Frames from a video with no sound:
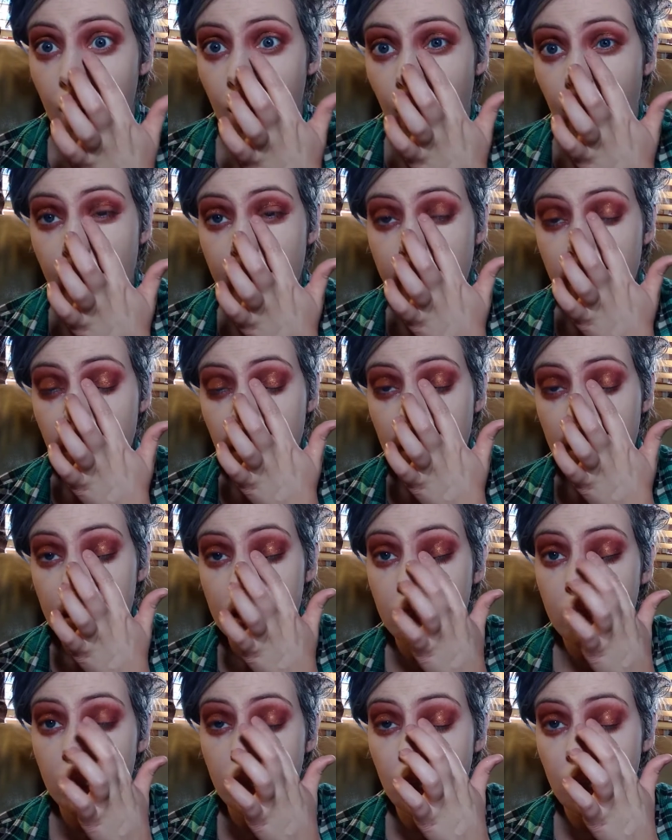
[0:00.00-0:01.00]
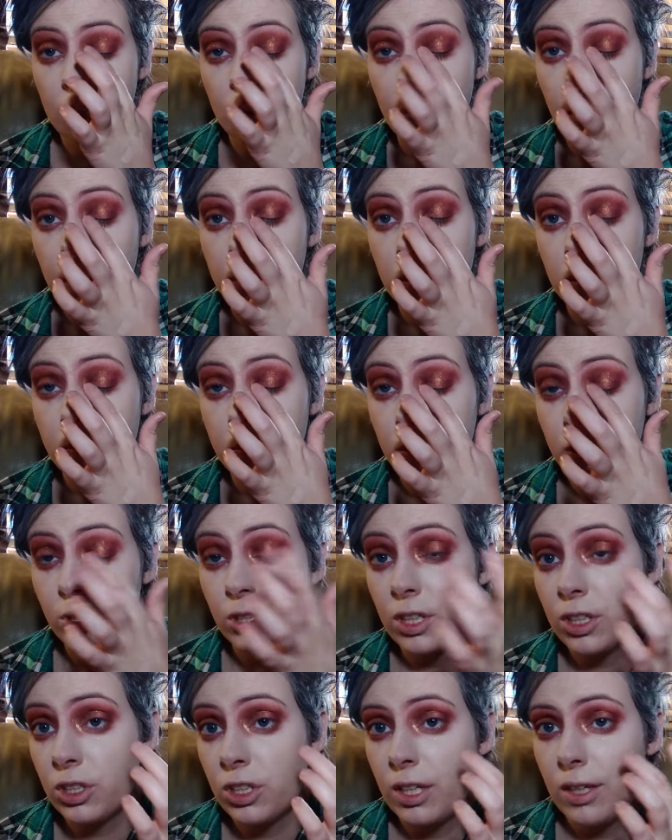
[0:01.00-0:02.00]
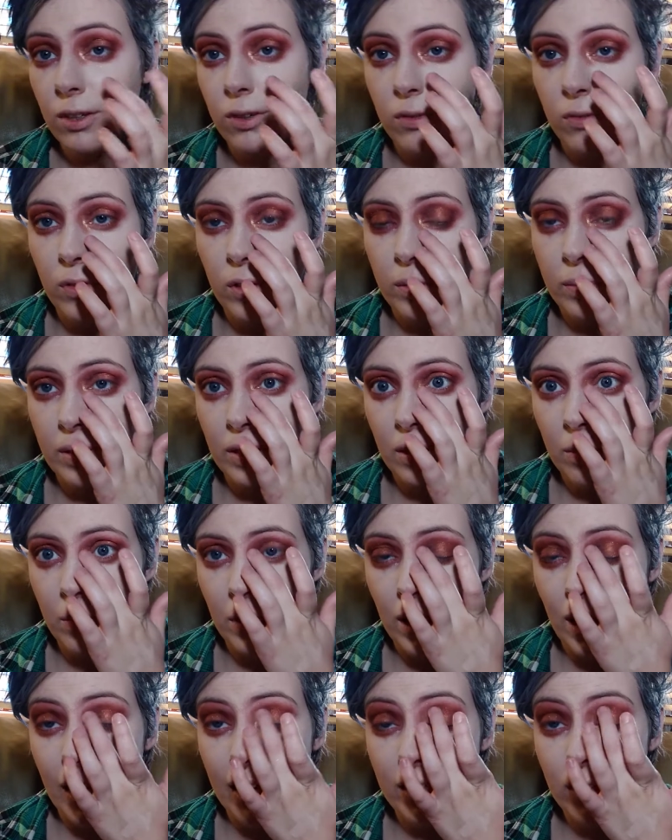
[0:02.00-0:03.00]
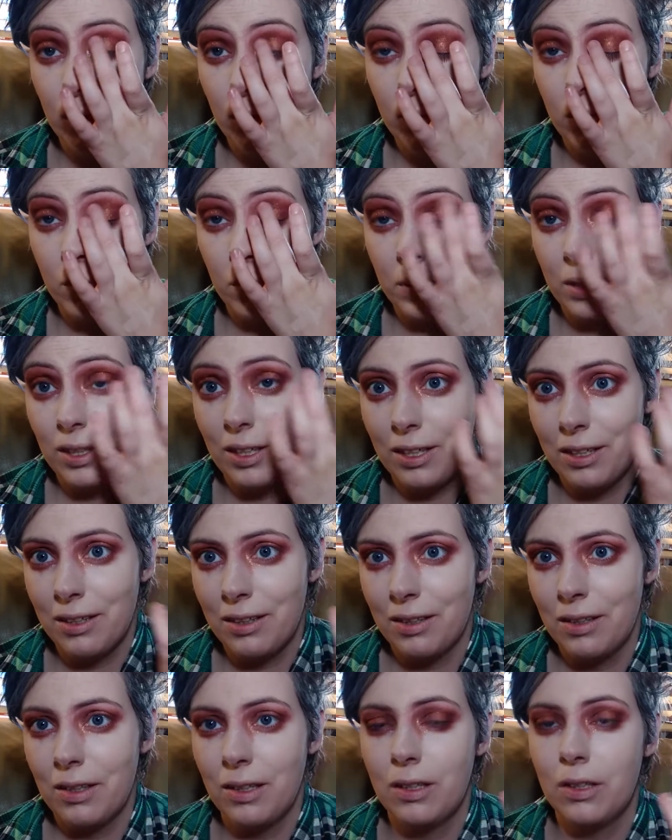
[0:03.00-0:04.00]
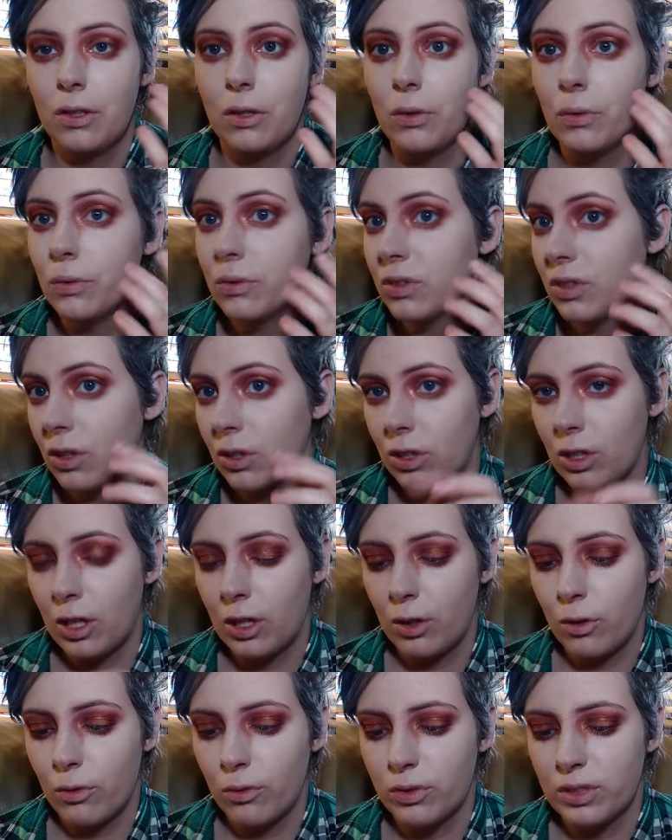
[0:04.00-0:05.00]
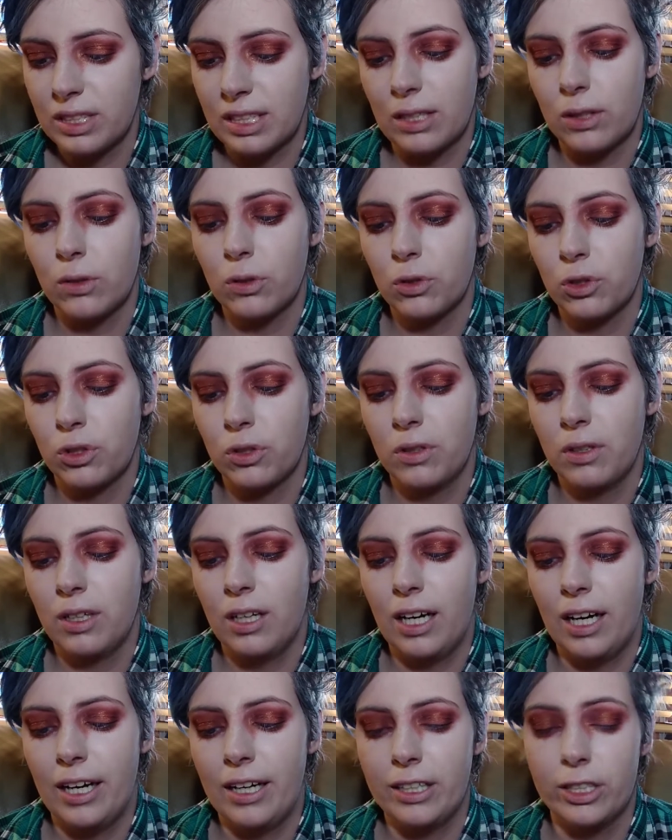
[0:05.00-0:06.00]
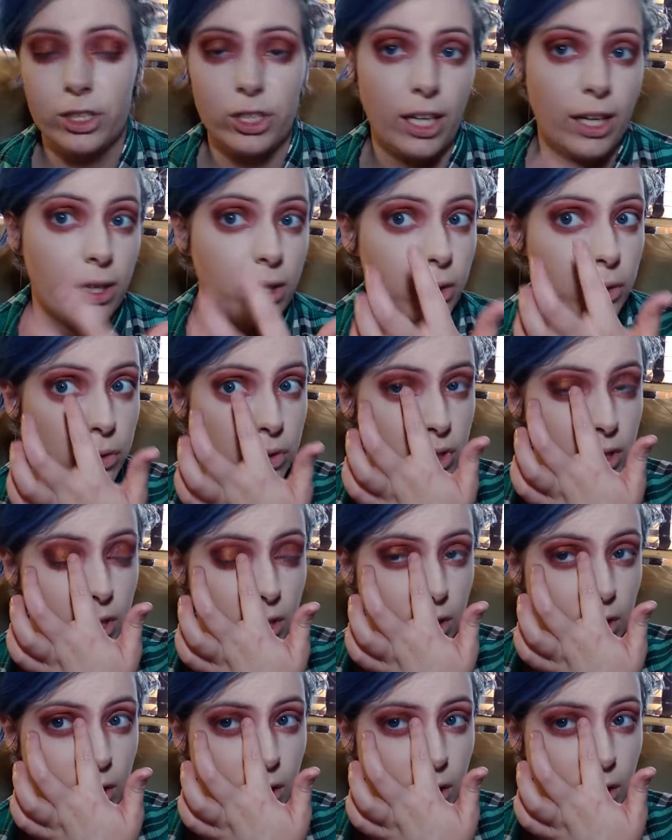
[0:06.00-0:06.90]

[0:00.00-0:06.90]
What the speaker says: I like ColourPop Super Shock Shadow formula, but I don't really use a lot of single shadows,